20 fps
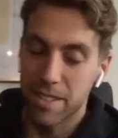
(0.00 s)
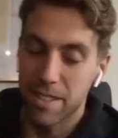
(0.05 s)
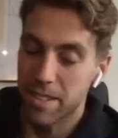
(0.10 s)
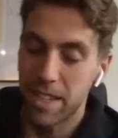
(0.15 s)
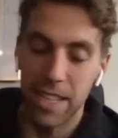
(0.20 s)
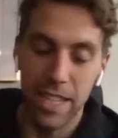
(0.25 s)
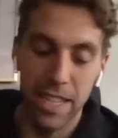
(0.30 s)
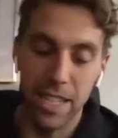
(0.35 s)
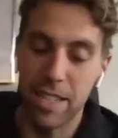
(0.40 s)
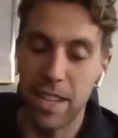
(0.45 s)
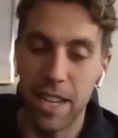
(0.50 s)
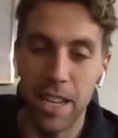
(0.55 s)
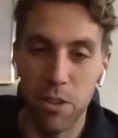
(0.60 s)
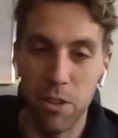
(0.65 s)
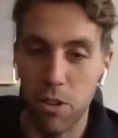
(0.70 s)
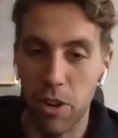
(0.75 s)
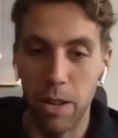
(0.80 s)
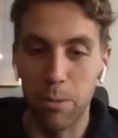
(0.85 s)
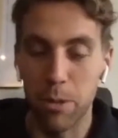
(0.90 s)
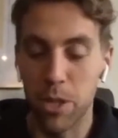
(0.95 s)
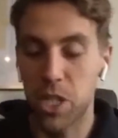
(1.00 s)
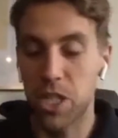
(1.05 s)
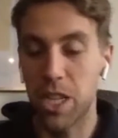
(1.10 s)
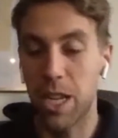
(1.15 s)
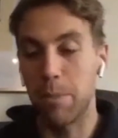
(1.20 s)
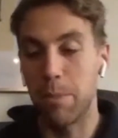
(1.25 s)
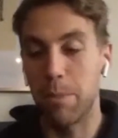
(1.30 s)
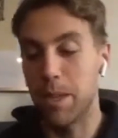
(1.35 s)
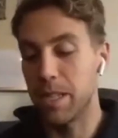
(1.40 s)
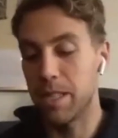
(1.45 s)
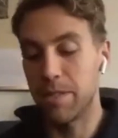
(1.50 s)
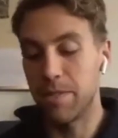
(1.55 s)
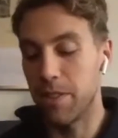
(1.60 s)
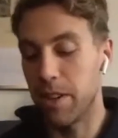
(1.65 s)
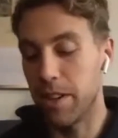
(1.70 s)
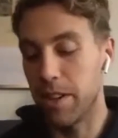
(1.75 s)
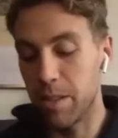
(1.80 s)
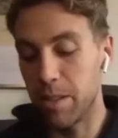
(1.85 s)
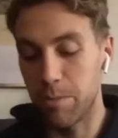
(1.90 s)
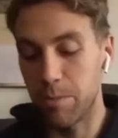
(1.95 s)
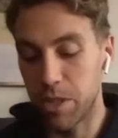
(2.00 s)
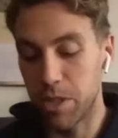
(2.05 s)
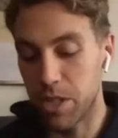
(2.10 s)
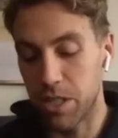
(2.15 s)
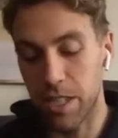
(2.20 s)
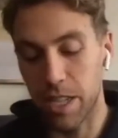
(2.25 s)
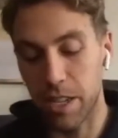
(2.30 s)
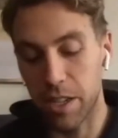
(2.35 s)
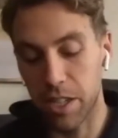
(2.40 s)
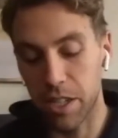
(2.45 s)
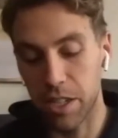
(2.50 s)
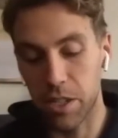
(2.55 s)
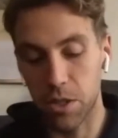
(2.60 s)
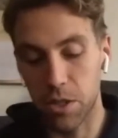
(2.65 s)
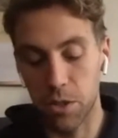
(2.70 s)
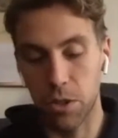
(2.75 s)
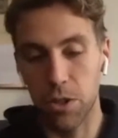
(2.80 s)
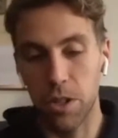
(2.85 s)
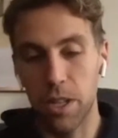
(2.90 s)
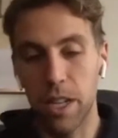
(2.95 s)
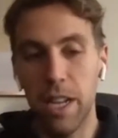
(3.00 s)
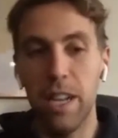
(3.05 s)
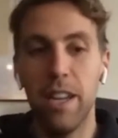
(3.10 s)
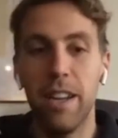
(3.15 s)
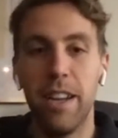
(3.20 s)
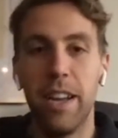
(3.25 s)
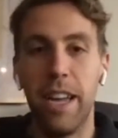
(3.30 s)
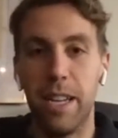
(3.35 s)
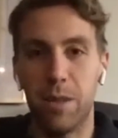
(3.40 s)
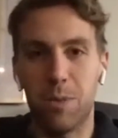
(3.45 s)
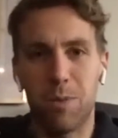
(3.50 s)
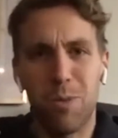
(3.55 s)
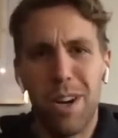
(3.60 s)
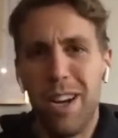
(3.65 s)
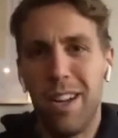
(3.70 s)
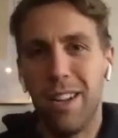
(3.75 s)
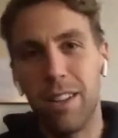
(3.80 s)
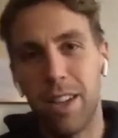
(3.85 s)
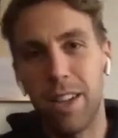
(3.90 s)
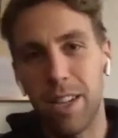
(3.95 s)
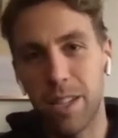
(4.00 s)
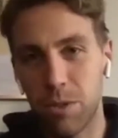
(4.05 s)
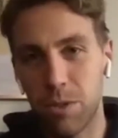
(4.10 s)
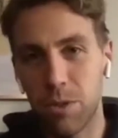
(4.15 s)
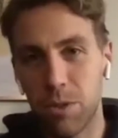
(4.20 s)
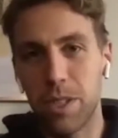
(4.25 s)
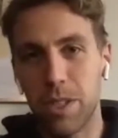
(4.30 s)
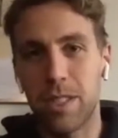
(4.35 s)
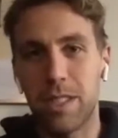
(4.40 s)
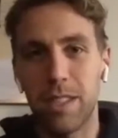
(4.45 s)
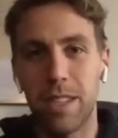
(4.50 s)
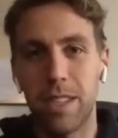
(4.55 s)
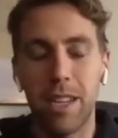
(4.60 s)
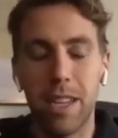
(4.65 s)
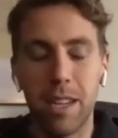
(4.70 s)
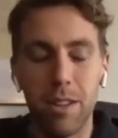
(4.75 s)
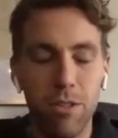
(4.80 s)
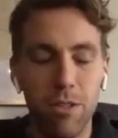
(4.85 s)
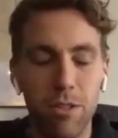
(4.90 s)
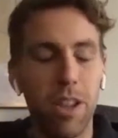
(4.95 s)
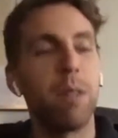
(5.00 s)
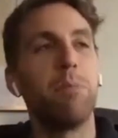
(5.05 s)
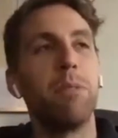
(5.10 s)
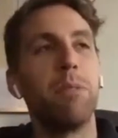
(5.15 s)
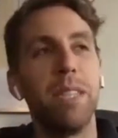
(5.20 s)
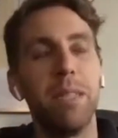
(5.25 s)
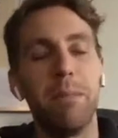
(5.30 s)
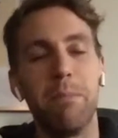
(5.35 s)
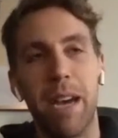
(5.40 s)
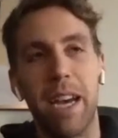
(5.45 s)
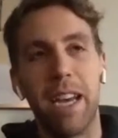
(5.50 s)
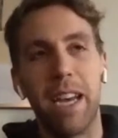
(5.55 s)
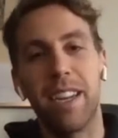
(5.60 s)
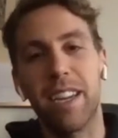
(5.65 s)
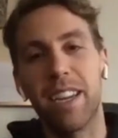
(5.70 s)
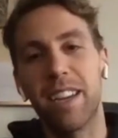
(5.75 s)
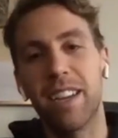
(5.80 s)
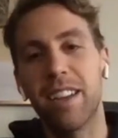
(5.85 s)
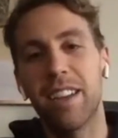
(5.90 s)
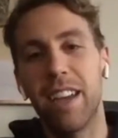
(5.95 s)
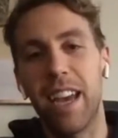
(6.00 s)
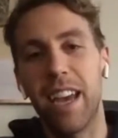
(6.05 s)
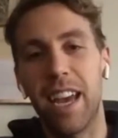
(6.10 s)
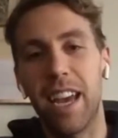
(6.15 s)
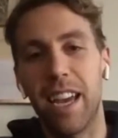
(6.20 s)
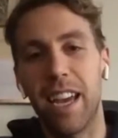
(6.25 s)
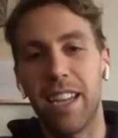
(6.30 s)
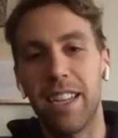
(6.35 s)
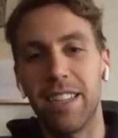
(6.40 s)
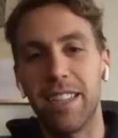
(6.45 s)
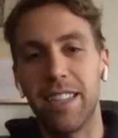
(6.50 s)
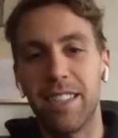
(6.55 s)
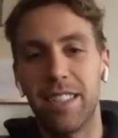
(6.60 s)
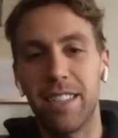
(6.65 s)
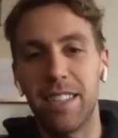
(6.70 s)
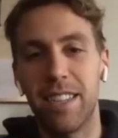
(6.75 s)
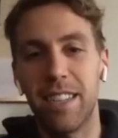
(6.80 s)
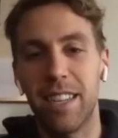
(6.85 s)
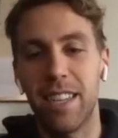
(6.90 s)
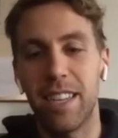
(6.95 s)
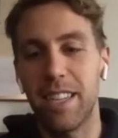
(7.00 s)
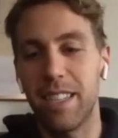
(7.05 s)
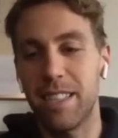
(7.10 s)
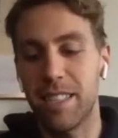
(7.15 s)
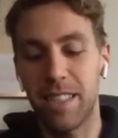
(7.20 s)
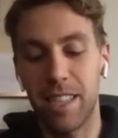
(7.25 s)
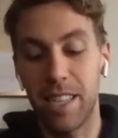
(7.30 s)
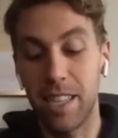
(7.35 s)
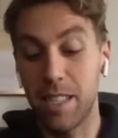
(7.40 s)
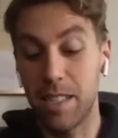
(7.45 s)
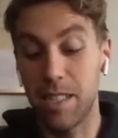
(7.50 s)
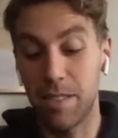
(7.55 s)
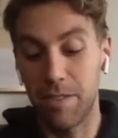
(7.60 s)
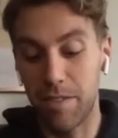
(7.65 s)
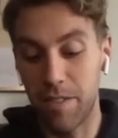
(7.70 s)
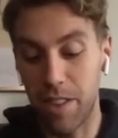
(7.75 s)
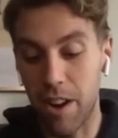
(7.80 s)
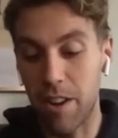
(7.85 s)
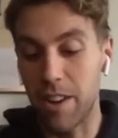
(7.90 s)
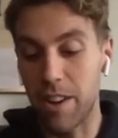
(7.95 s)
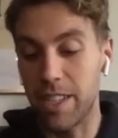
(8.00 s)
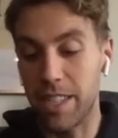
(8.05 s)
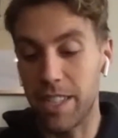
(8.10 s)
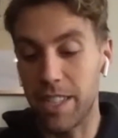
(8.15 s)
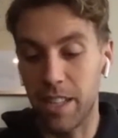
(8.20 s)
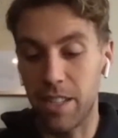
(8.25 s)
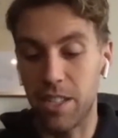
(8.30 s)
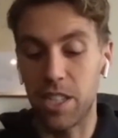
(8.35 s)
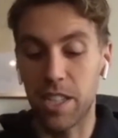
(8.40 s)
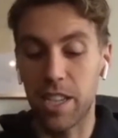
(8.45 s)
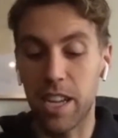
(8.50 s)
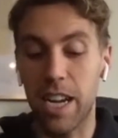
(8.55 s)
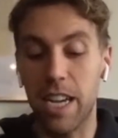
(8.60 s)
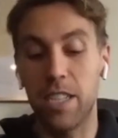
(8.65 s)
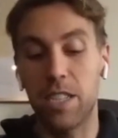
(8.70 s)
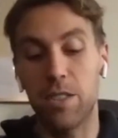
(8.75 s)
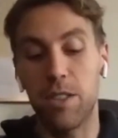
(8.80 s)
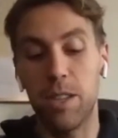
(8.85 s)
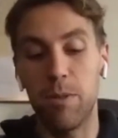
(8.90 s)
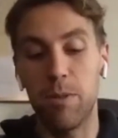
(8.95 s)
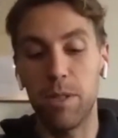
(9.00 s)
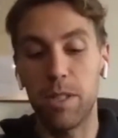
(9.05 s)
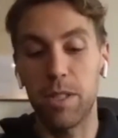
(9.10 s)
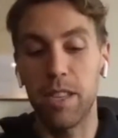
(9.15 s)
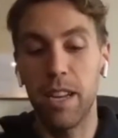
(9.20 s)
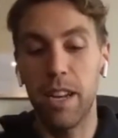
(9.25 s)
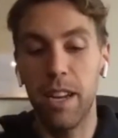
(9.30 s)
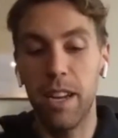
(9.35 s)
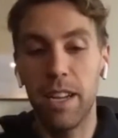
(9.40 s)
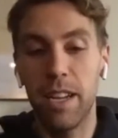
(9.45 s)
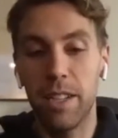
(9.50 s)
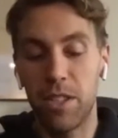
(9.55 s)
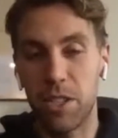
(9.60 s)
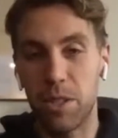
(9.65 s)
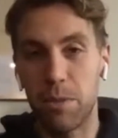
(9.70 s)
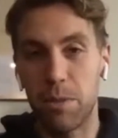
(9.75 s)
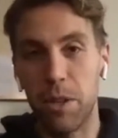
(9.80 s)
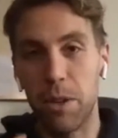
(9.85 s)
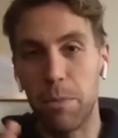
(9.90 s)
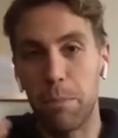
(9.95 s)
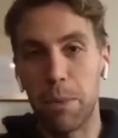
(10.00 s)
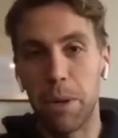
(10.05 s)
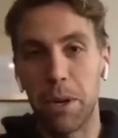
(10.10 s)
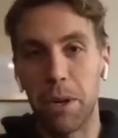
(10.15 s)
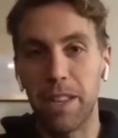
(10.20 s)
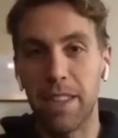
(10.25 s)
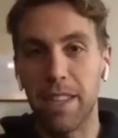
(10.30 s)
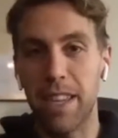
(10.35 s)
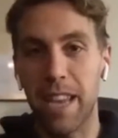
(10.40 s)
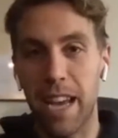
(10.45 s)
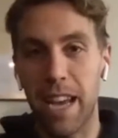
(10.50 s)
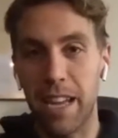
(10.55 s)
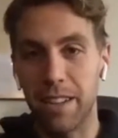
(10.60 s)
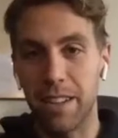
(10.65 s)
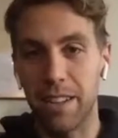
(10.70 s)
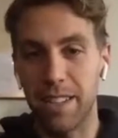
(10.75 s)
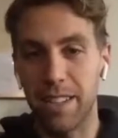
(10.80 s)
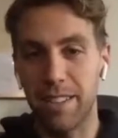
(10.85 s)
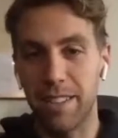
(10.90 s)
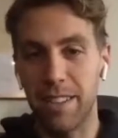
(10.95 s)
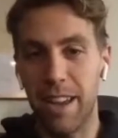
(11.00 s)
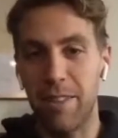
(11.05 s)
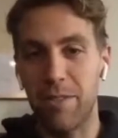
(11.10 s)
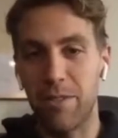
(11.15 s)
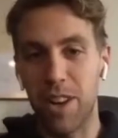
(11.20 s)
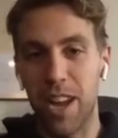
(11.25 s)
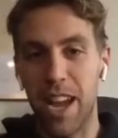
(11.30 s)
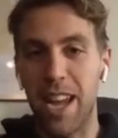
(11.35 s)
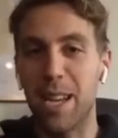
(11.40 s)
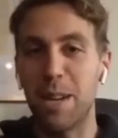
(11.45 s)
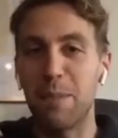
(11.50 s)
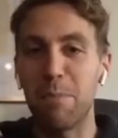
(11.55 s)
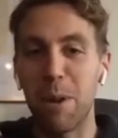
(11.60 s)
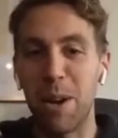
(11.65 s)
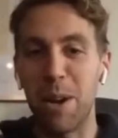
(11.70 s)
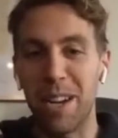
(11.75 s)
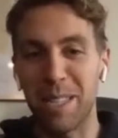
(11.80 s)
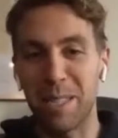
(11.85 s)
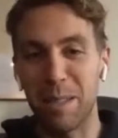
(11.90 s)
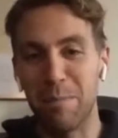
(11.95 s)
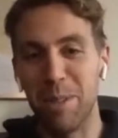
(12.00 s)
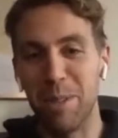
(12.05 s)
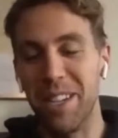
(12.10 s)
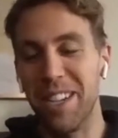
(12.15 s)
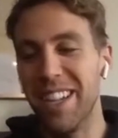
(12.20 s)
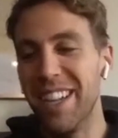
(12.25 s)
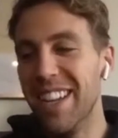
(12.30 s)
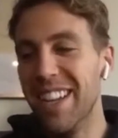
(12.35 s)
in incredible shape, but his volume was just out of control. And as well, law school is incredibly demanding, and he's a very intelligent guy. So he was just, burning the candle at every end possible.